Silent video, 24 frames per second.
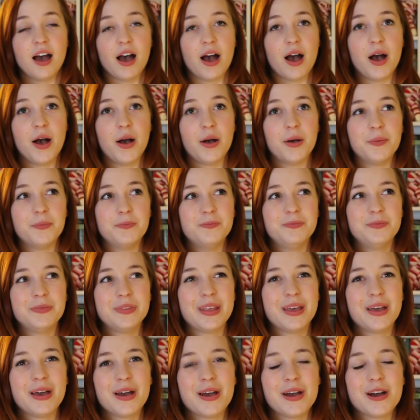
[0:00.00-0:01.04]

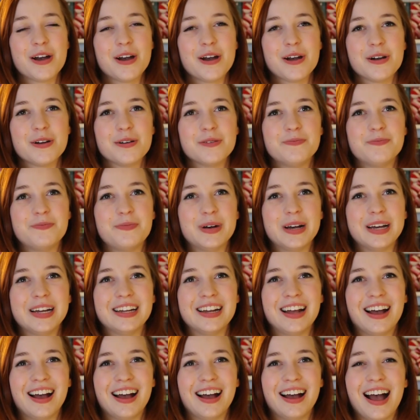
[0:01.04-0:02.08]

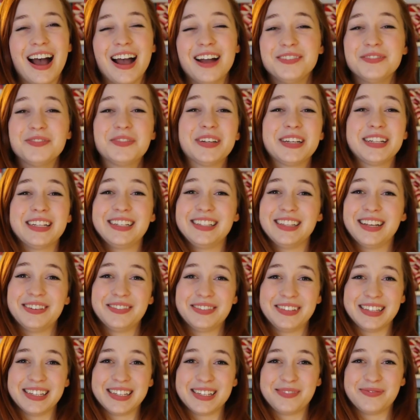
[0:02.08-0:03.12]
But I really
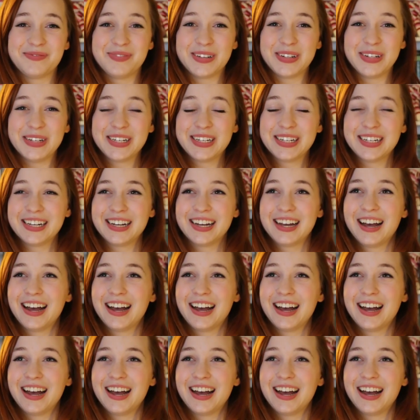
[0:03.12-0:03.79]
loved this book.